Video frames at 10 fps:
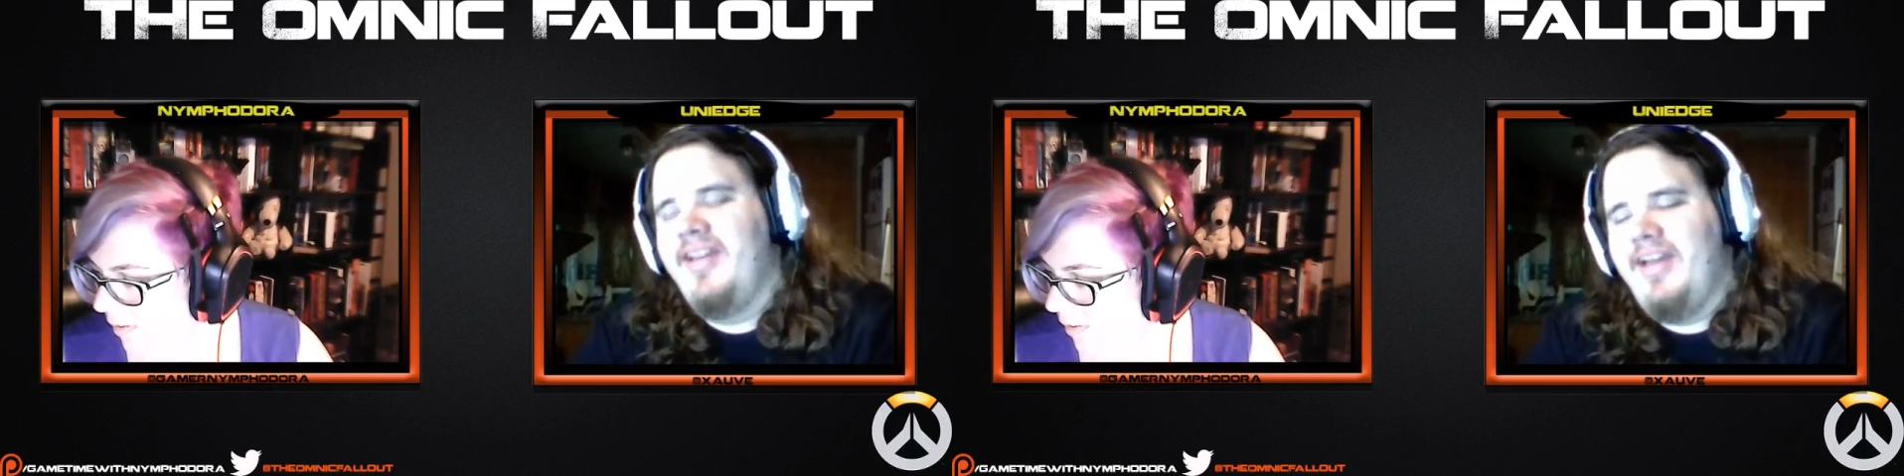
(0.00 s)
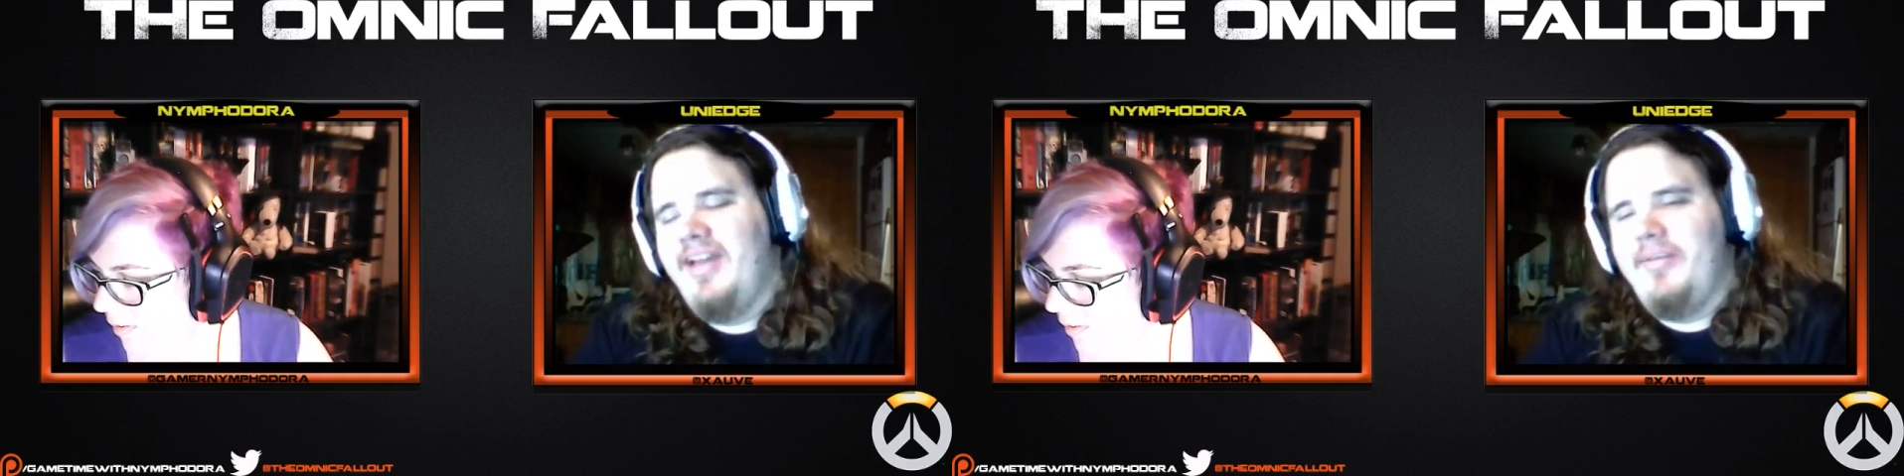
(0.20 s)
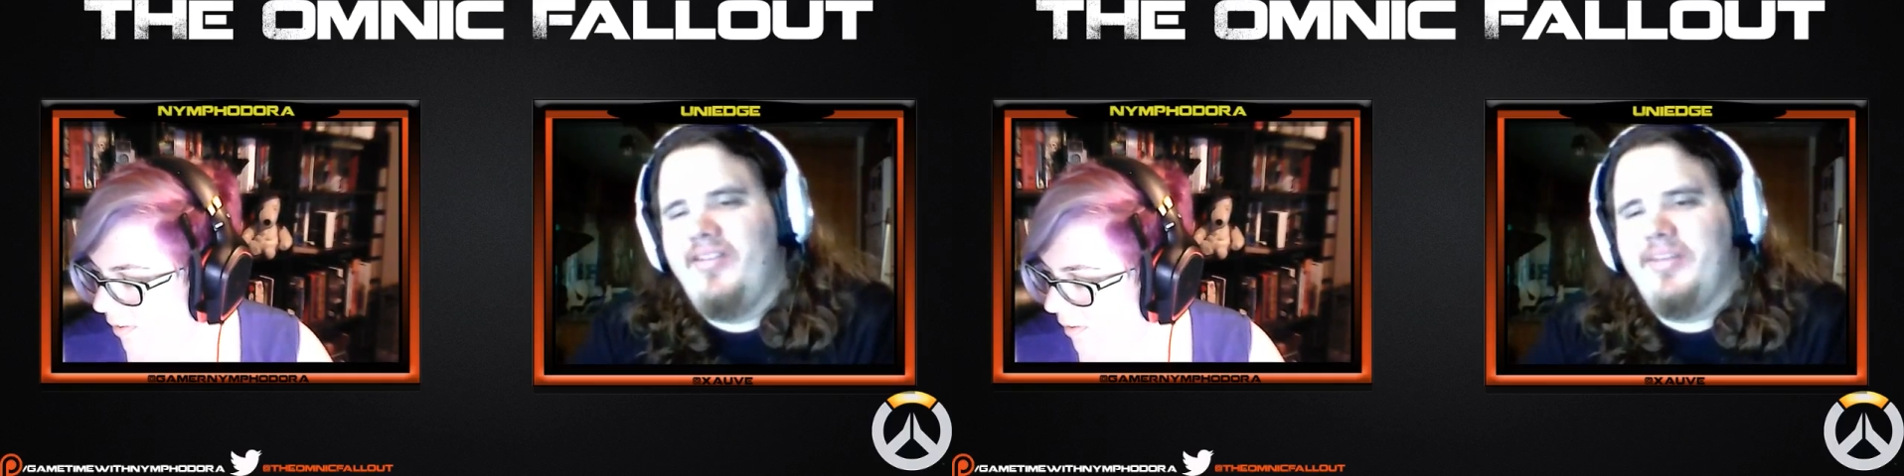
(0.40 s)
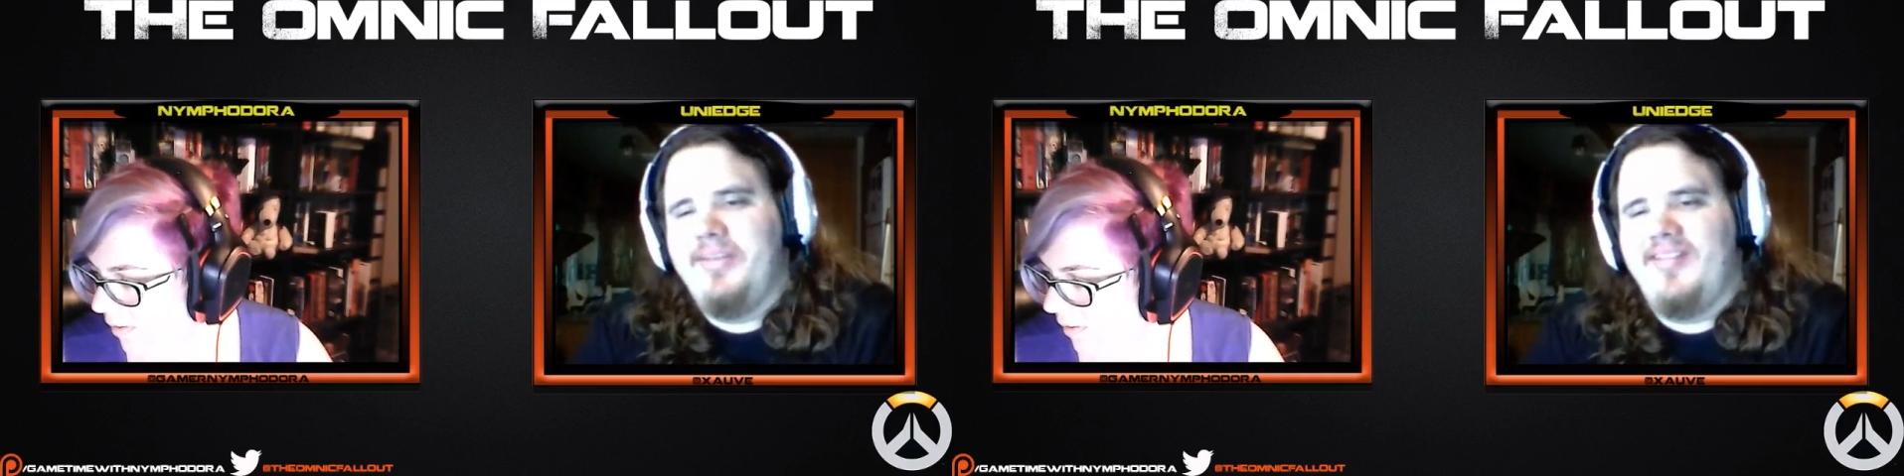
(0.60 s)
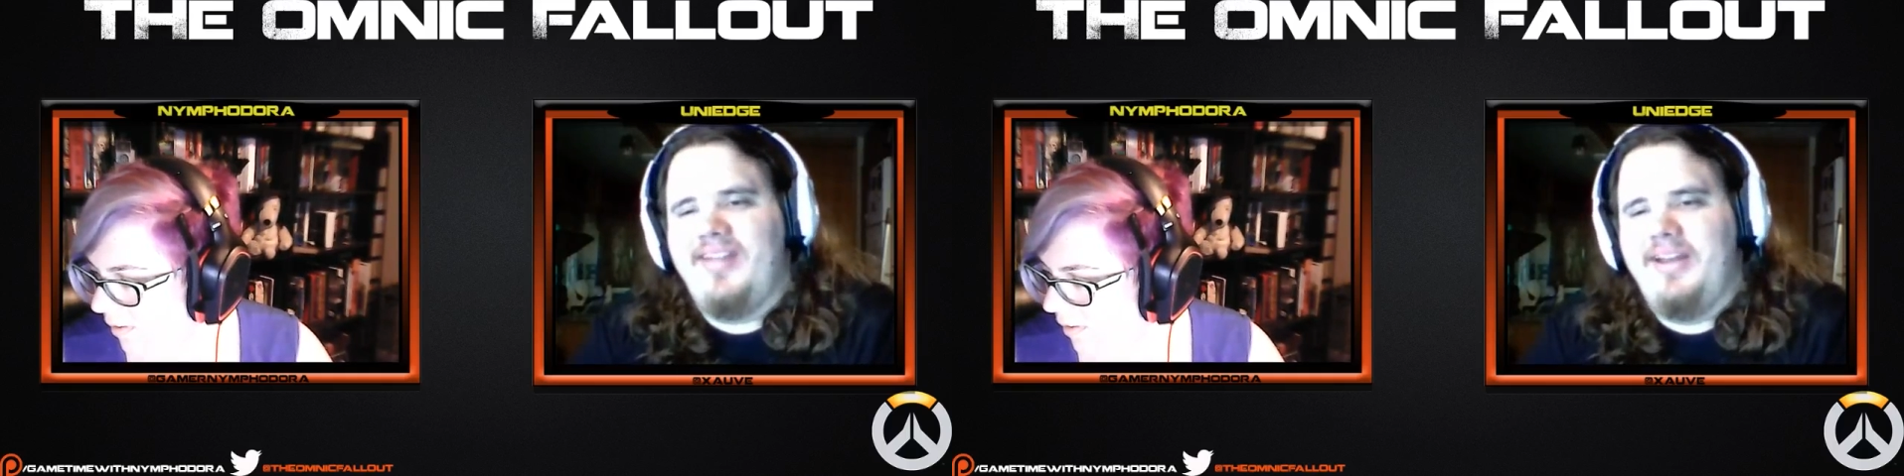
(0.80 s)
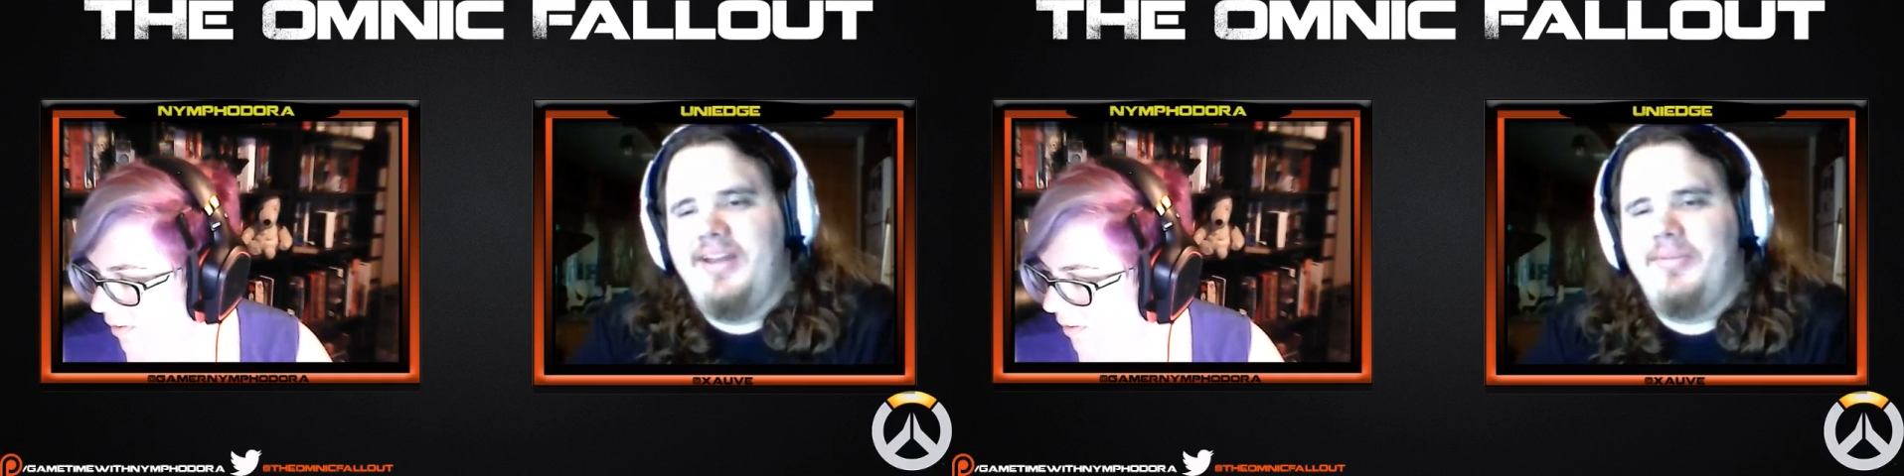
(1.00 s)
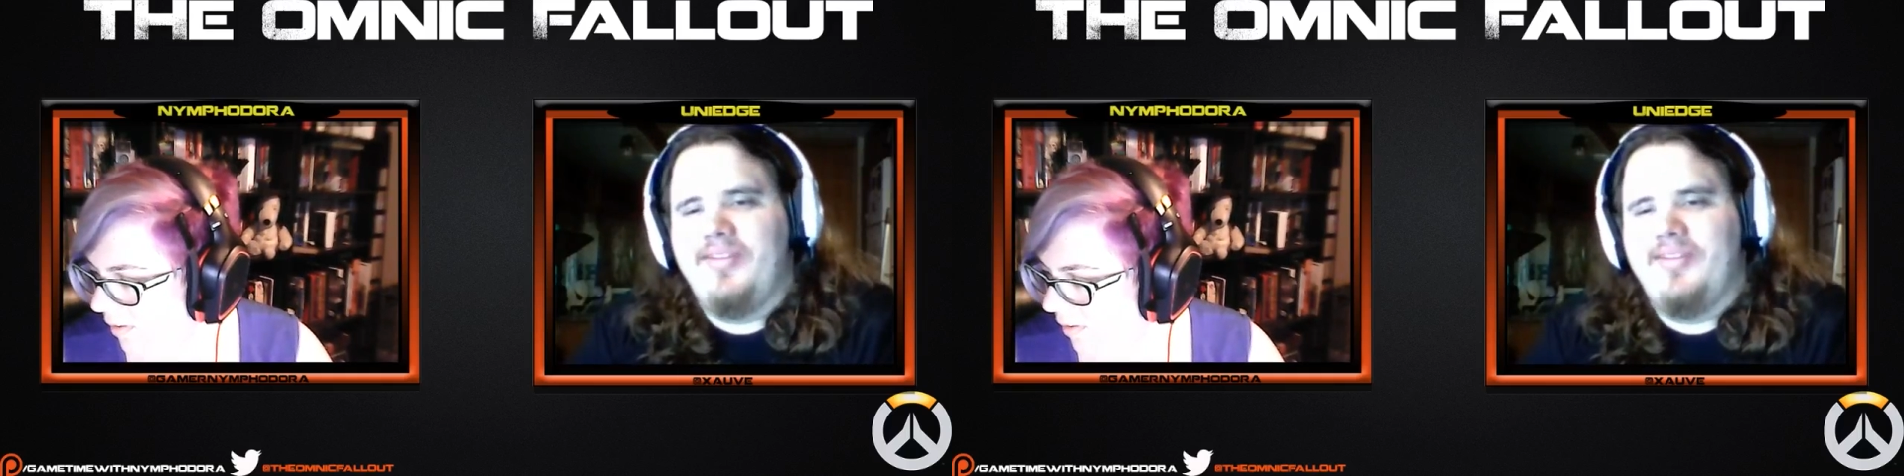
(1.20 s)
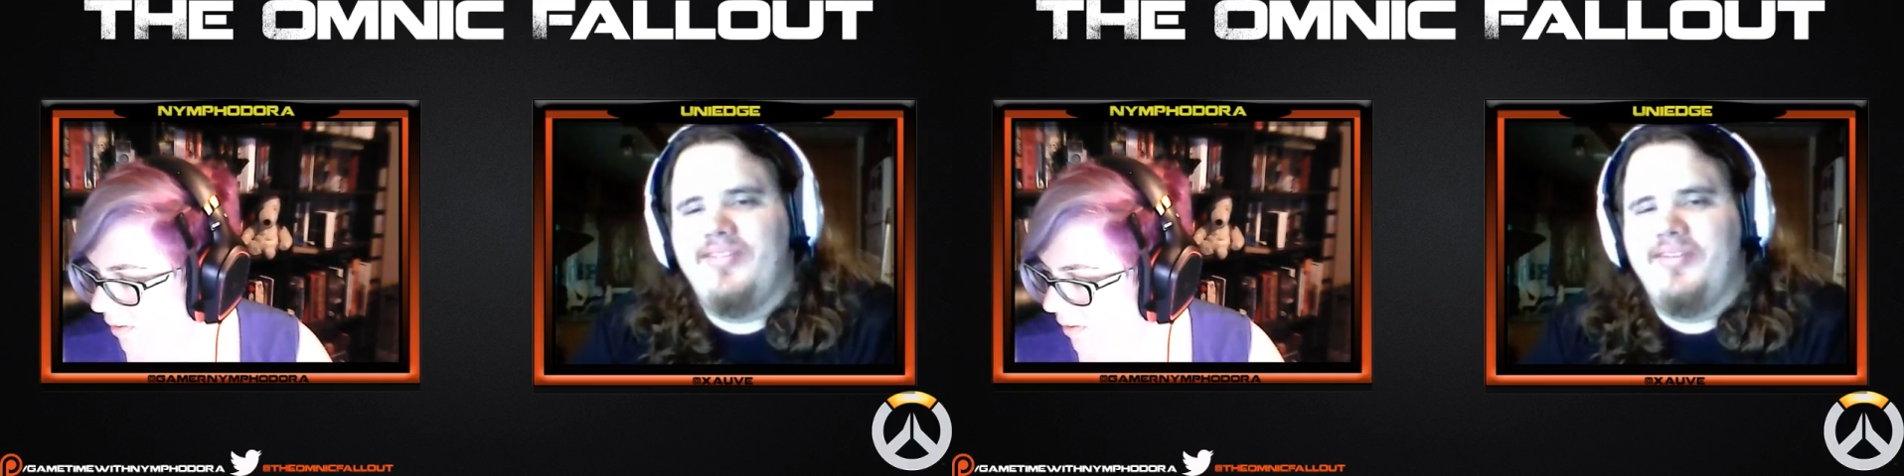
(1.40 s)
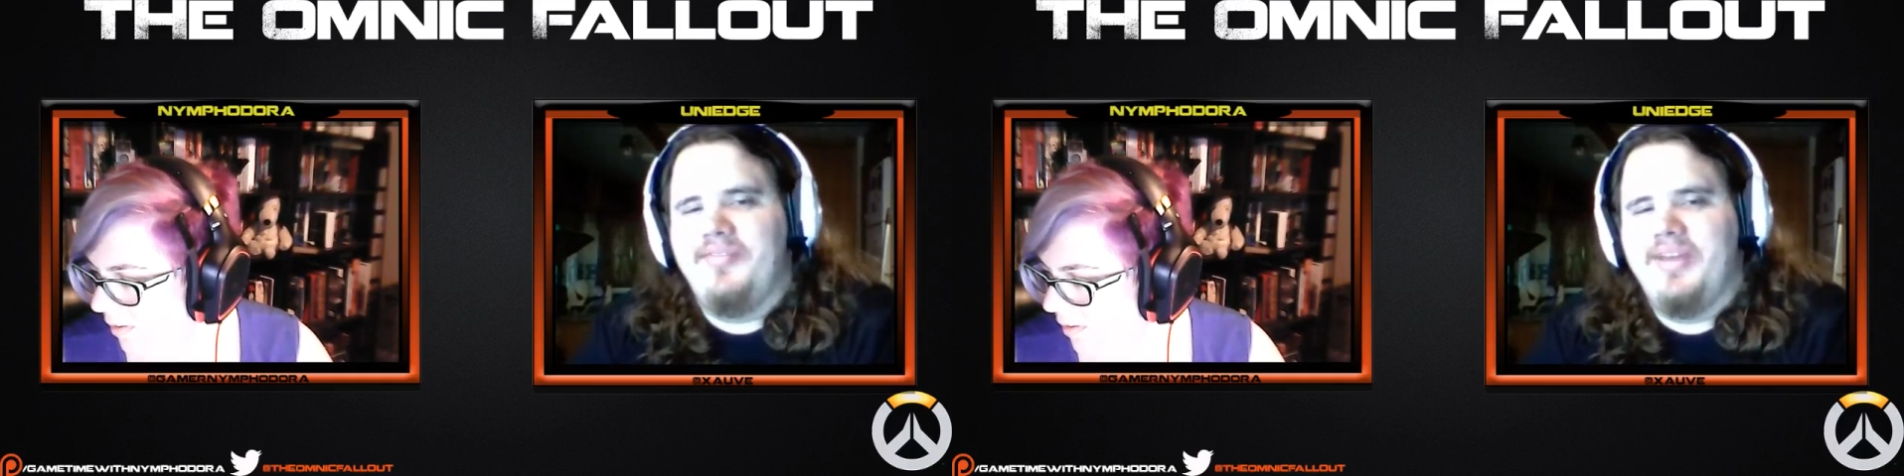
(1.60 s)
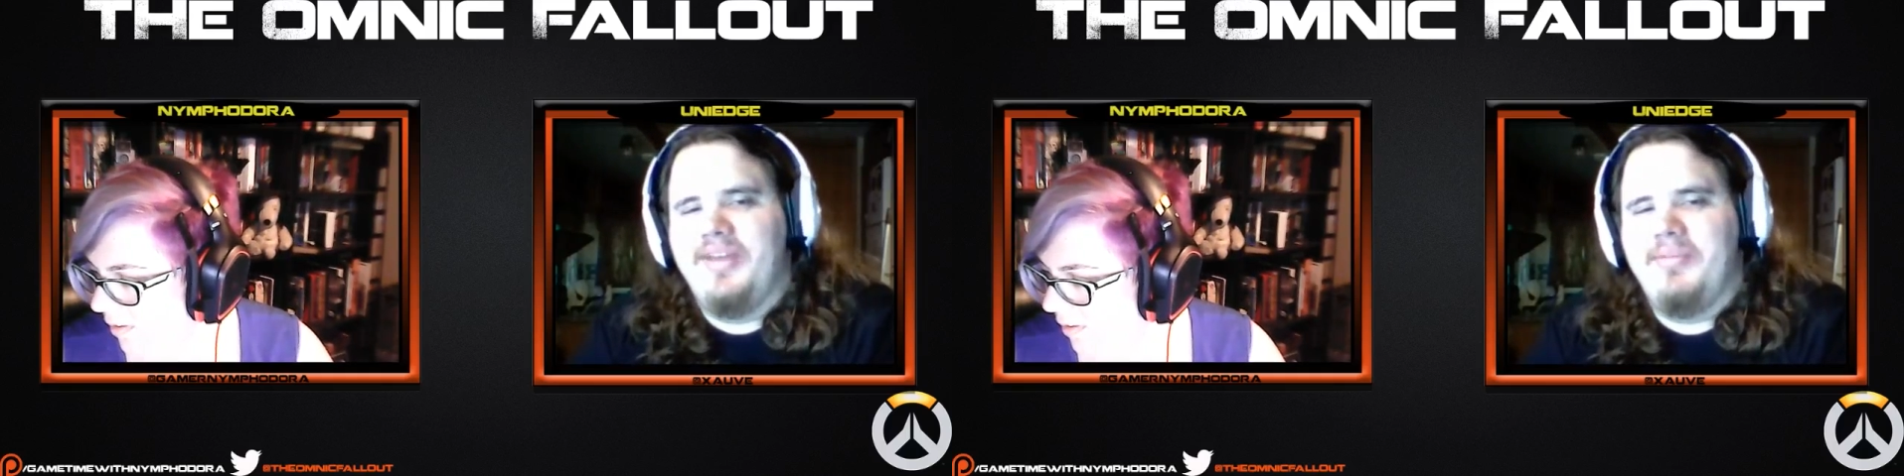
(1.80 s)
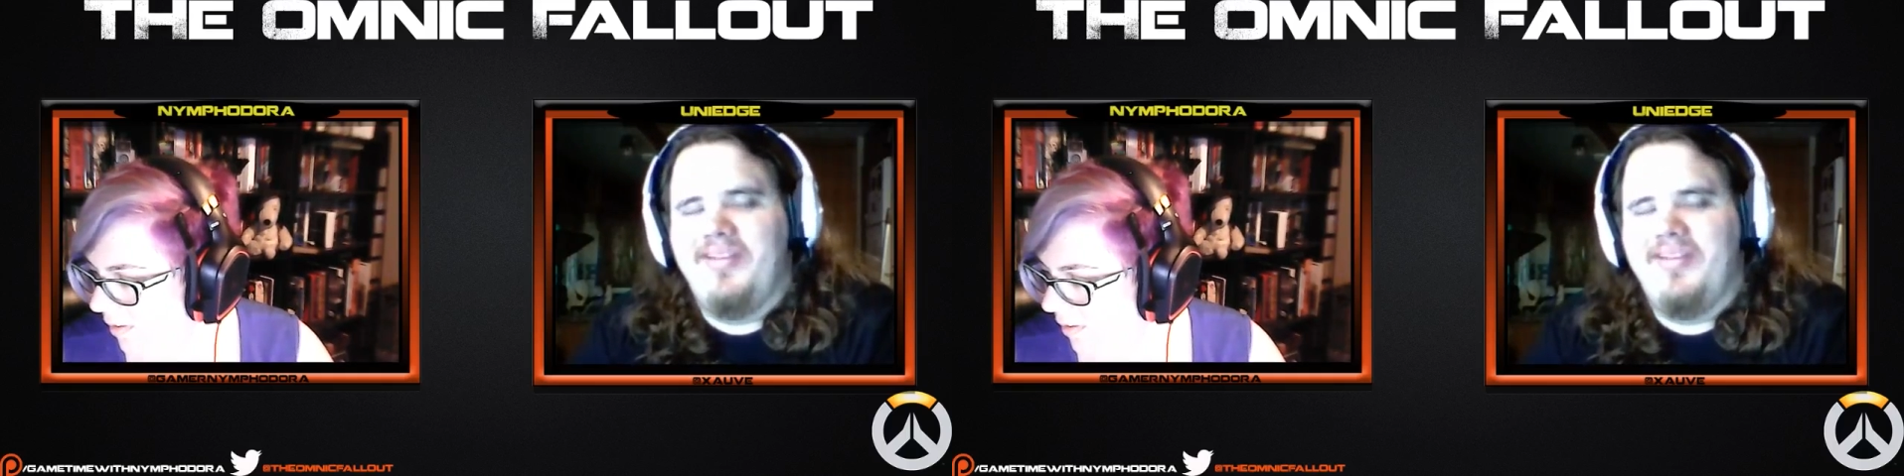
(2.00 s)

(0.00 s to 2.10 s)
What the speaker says: I mean, it's going to be exciting because it's an event,